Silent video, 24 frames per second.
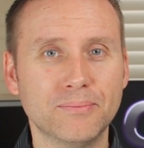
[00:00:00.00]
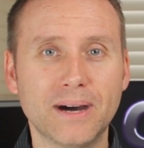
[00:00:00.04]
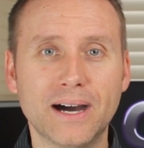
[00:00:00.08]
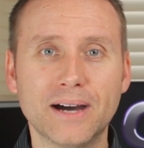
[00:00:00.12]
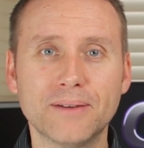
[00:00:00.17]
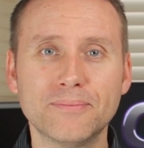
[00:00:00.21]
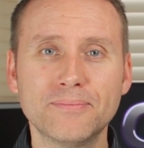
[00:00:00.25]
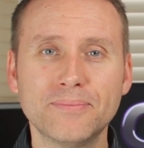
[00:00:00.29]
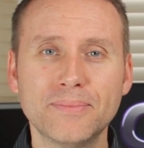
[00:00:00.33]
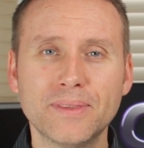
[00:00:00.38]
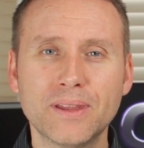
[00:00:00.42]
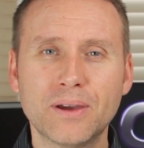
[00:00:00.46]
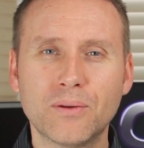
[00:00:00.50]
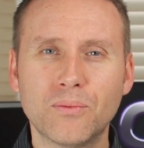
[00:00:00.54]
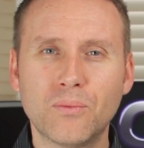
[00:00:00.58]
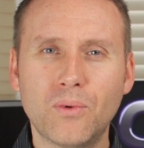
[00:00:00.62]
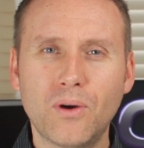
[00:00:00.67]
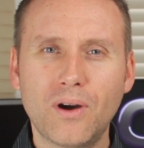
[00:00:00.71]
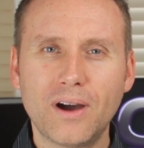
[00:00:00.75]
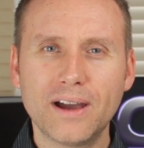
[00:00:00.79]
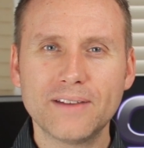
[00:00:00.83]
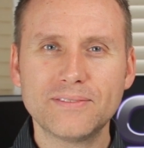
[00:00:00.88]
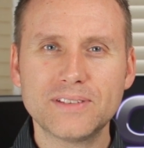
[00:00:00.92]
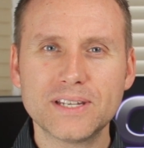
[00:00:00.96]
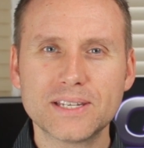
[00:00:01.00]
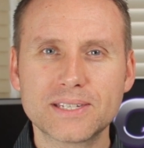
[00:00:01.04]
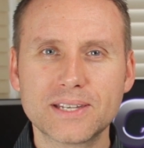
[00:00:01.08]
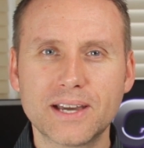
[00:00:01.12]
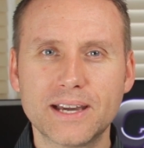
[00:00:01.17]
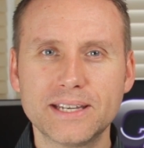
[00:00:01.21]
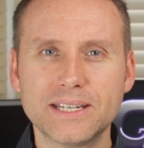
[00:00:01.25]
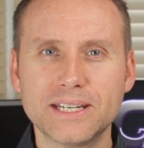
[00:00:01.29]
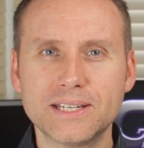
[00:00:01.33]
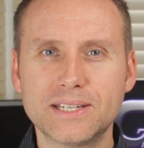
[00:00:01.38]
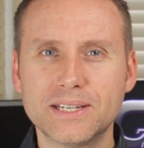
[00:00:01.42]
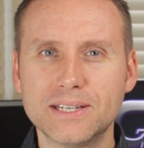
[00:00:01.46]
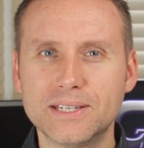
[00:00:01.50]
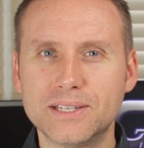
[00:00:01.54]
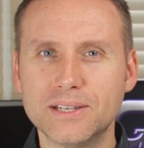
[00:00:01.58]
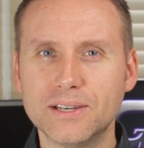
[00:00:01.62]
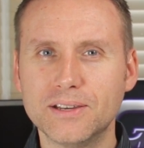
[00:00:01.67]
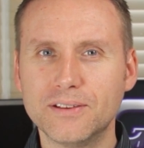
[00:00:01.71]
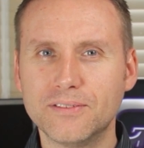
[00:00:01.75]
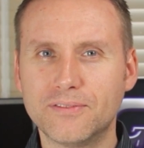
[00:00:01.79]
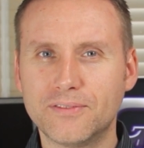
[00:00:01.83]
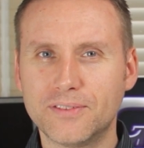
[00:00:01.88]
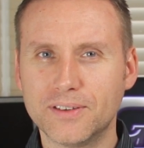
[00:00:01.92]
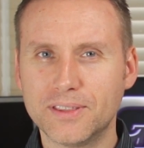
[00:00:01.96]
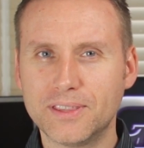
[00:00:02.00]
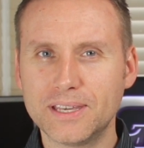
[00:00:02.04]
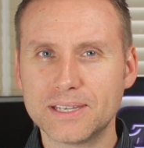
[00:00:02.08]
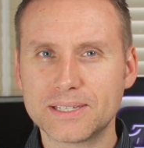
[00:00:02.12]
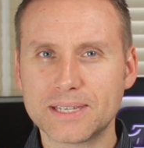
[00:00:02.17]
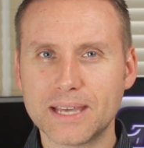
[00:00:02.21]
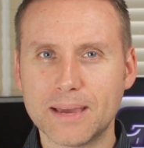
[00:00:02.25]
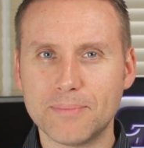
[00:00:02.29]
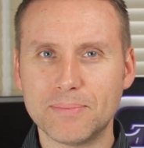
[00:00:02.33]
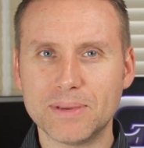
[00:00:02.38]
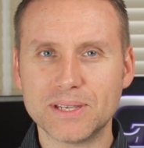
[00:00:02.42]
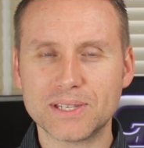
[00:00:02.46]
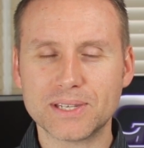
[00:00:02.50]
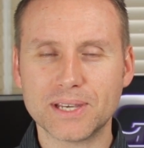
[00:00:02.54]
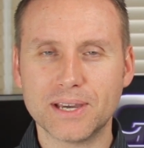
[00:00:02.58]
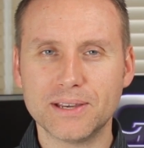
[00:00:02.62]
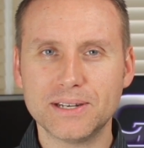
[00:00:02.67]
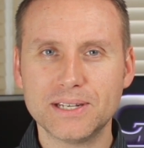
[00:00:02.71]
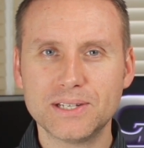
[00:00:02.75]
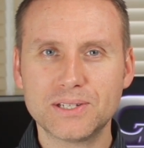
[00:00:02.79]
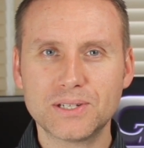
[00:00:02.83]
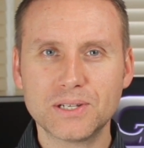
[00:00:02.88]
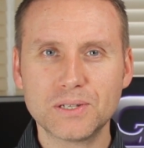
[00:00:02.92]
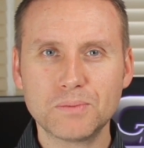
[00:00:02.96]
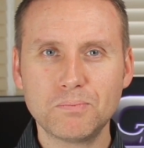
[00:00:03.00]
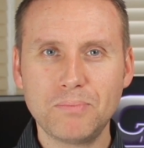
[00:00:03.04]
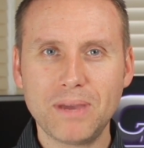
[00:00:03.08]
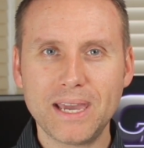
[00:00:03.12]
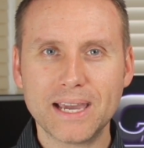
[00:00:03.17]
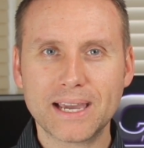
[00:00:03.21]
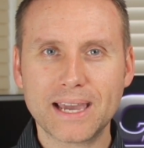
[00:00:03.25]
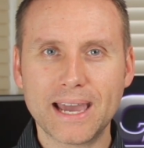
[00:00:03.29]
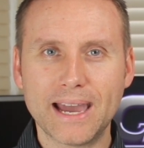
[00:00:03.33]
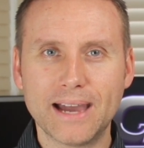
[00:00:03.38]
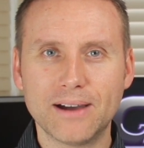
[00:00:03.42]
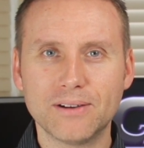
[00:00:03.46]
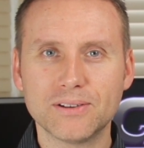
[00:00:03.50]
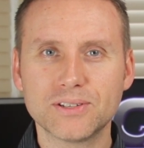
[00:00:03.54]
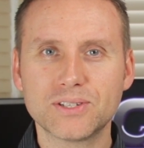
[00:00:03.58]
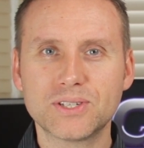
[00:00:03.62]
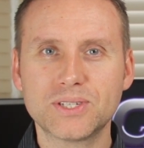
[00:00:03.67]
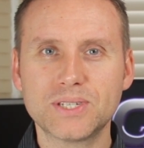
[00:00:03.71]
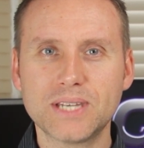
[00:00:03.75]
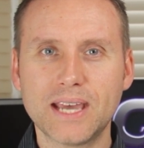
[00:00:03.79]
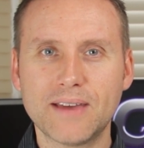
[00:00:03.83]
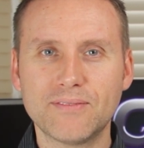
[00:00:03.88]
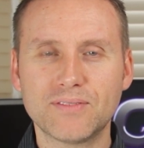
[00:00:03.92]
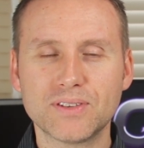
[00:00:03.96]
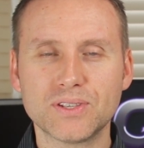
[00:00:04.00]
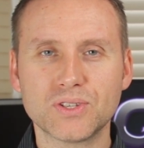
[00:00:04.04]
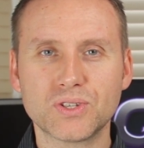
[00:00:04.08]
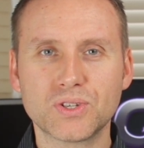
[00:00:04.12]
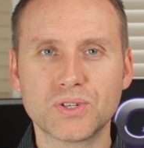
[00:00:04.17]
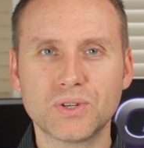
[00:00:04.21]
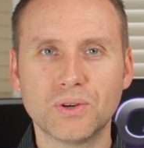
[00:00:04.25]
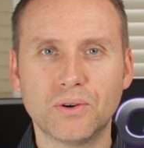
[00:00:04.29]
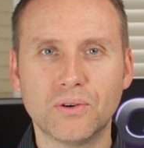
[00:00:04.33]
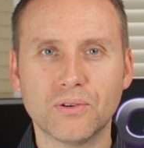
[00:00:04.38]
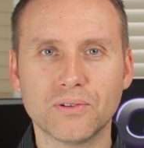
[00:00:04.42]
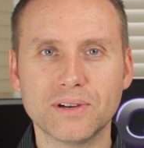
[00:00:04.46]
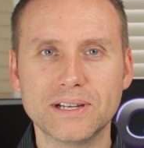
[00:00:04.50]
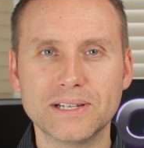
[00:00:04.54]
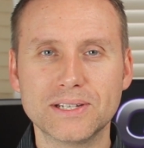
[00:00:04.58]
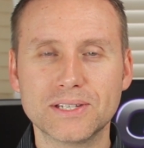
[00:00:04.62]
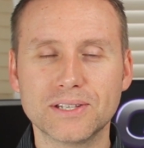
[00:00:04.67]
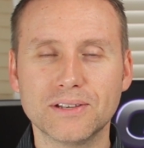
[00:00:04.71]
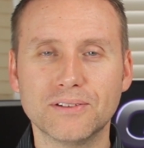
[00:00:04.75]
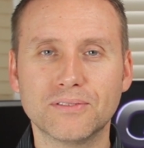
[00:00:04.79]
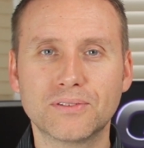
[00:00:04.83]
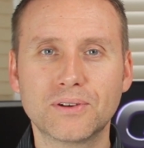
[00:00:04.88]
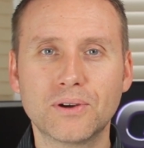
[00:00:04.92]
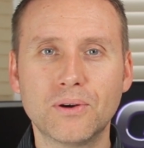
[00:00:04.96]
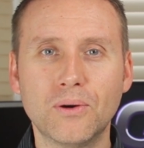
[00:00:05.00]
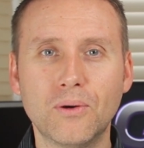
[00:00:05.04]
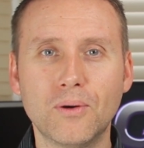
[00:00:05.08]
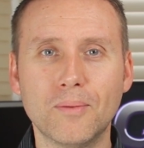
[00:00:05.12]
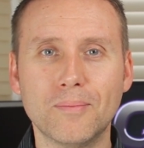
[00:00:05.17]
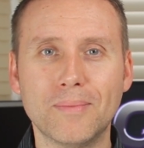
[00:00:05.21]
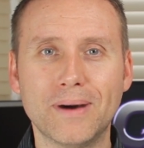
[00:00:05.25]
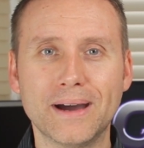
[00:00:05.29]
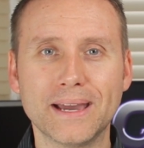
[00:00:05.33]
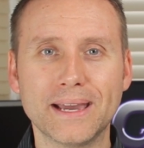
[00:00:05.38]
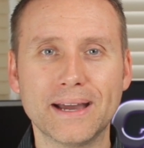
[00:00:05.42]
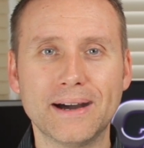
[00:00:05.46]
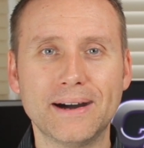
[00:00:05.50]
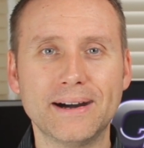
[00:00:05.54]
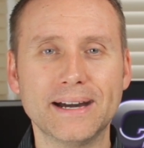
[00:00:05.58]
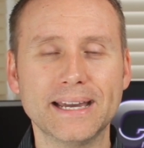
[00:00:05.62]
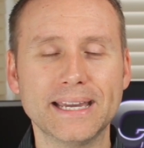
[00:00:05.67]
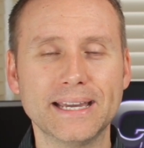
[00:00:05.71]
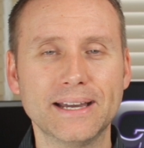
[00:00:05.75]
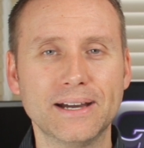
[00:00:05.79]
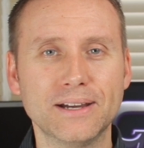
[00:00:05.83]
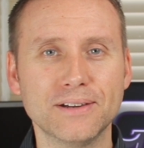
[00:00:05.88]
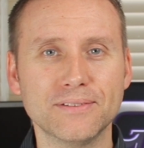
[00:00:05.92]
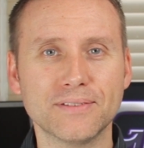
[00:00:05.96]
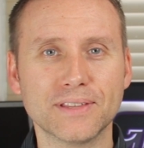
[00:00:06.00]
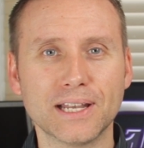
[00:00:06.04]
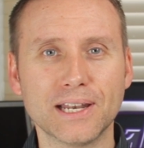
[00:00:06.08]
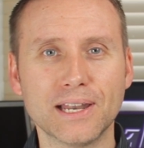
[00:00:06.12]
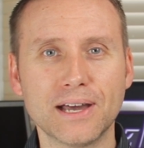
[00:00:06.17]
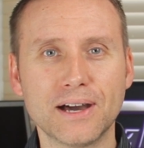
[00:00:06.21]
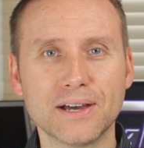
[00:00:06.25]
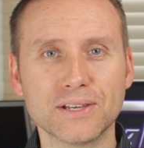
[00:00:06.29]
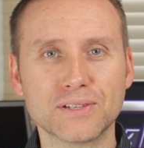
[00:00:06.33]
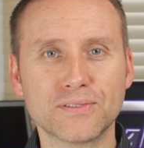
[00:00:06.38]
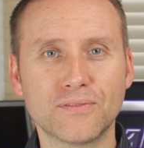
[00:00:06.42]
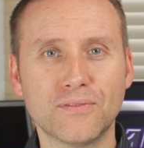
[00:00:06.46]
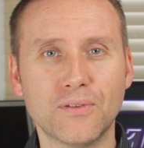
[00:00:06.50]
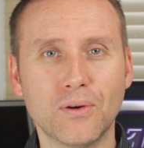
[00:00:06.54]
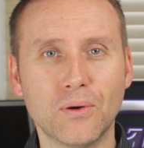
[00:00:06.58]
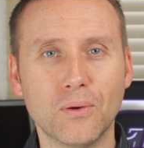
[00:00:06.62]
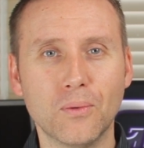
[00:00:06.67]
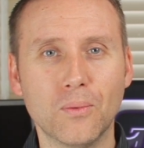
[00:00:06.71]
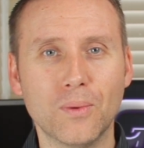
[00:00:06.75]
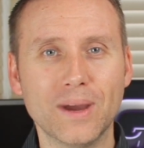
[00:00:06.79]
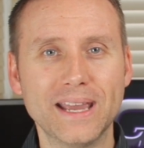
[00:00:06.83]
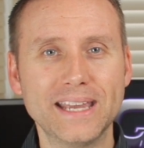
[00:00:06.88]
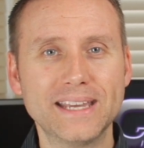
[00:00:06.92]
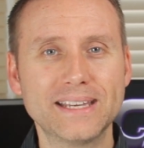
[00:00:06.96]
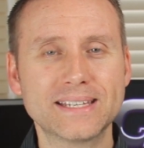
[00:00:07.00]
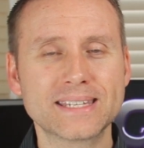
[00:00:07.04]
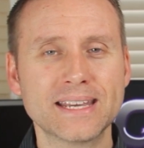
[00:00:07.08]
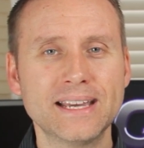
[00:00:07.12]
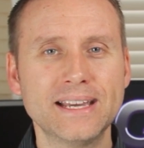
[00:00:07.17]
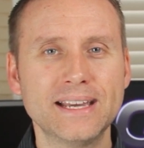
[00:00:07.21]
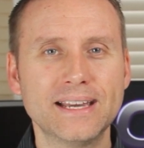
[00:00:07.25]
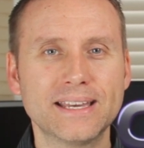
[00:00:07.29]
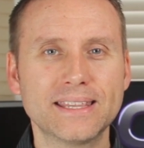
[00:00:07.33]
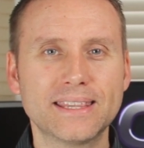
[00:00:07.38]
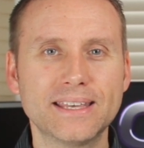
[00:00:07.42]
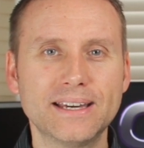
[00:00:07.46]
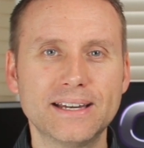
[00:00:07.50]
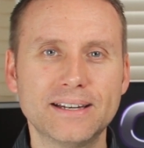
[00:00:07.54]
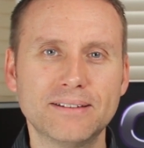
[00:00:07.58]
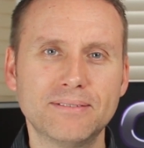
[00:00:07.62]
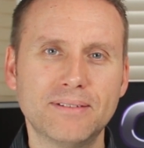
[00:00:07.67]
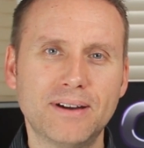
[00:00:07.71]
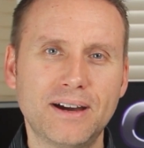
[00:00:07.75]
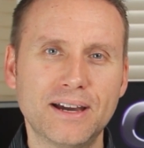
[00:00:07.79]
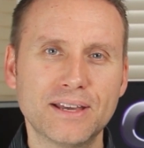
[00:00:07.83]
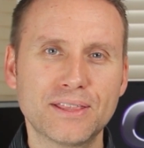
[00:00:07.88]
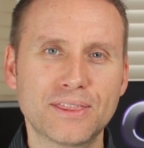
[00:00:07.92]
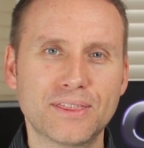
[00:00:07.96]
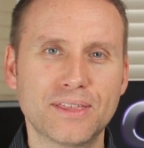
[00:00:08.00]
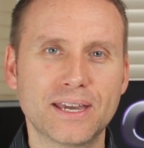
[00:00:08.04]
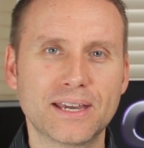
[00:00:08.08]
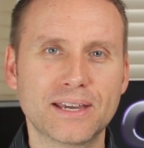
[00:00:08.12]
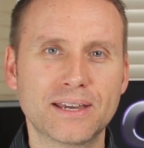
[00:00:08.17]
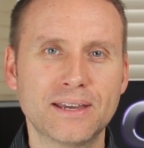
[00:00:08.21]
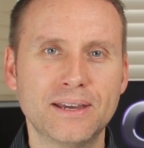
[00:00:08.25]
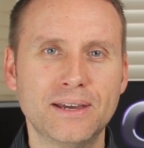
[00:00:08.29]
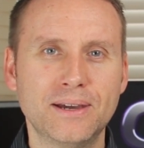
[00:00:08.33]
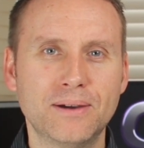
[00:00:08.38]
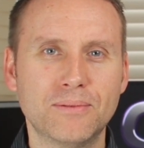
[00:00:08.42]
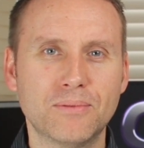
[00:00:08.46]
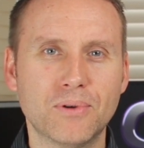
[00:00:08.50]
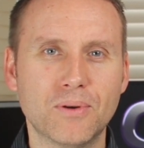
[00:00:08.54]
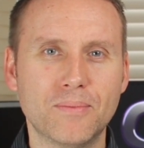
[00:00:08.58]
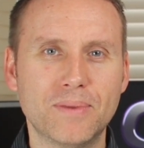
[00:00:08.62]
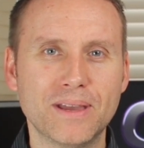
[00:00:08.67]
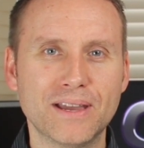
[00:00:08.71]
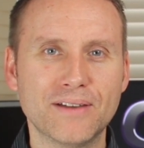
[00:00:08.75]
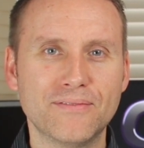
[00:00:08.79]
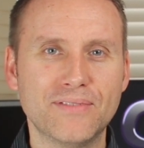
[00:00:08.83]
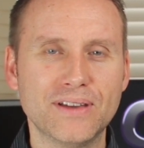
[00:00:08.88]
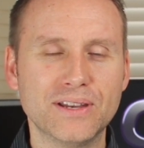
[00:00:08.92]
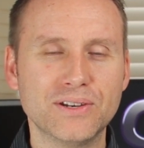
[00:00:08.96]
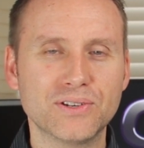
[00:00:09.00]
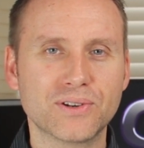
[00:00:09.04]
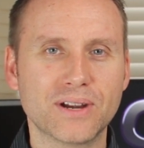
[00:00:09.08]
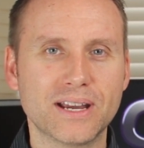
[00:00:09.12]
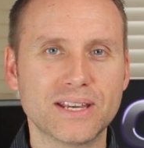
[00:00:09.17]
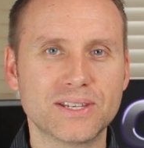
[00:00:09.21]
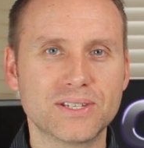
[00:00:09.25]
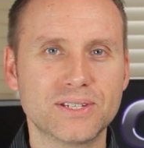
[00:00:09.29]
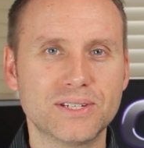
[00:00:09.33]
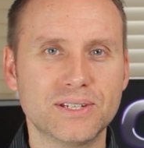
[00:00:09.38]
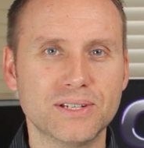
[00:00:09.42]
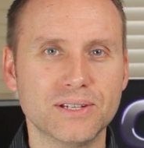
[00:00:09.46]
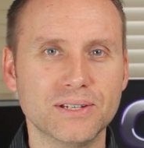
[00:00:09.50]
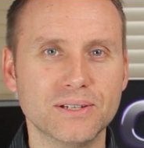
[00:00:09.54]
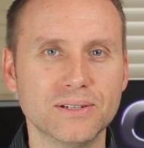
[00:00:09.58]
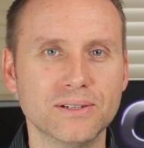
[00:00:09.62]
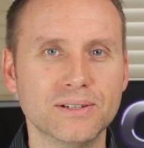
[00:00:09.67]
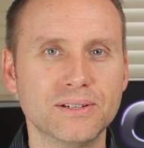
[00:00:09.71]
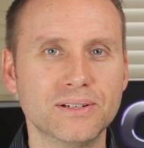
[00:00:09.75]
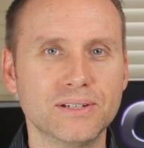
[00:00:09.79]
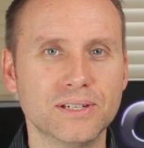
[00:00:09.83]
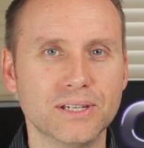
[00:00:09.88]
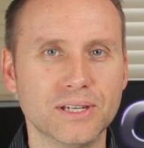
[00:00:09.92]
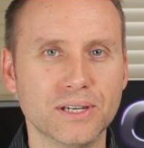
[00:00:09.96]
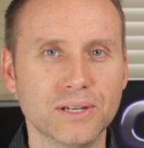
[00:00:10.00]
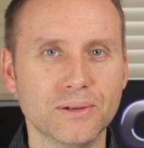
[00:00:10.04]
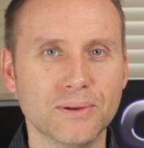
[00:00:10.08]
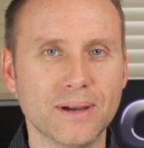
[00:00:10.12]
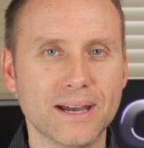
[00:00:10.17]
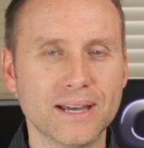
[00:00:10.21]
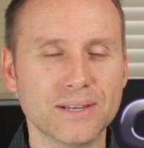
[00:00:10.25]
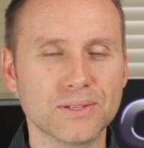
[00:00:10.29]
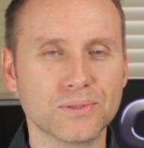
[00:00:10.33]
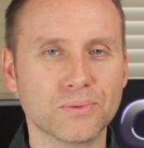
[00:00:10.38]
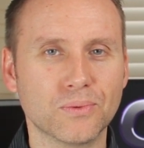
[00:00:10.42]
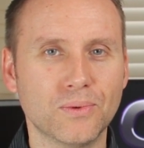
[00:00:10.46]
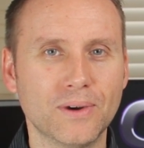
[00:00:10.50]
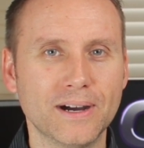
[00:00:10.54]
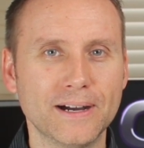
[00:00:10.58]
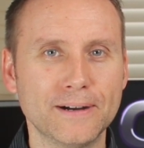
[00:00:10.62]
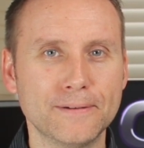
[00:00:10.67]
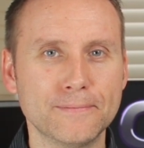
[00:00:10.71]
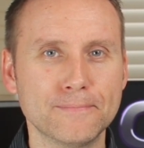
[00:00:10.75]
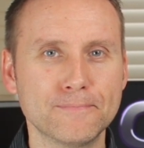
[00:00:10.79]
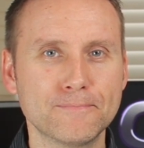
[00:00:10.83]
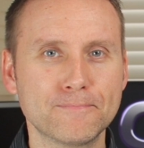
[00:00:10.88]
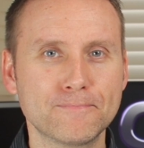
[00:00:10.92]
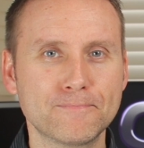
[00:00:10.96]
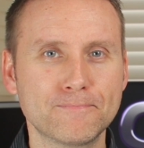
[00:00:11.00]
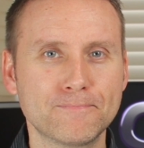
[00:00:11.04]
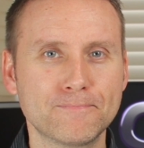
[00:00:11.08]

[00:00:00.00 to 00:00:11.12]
But what I've decided to do for this episode is just pick out 7 stories that have caught my eye over the last 4 weeks that I think will be of interest to you as well.